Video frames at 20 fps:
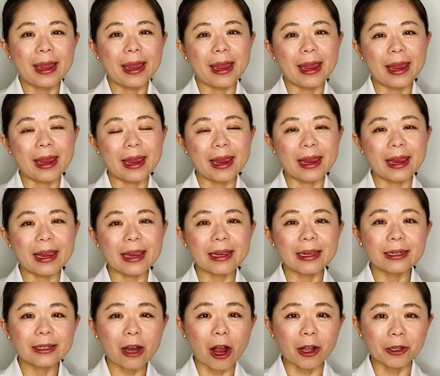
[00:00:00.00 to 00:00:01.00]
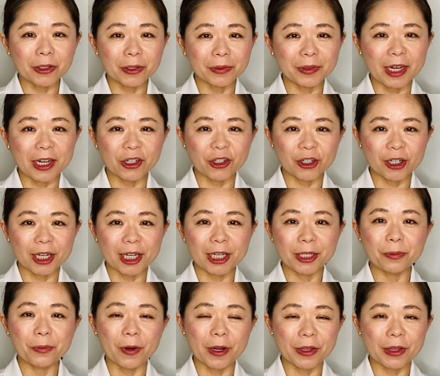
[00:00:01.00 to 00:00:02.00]
a
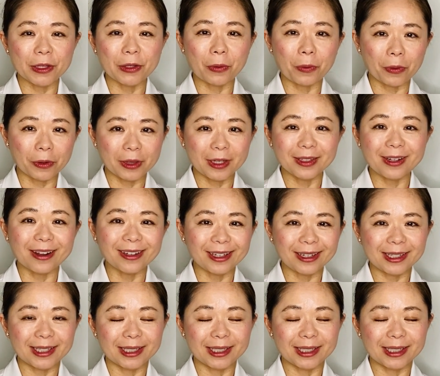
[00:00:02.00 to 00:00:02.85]
consultation with an orthodontic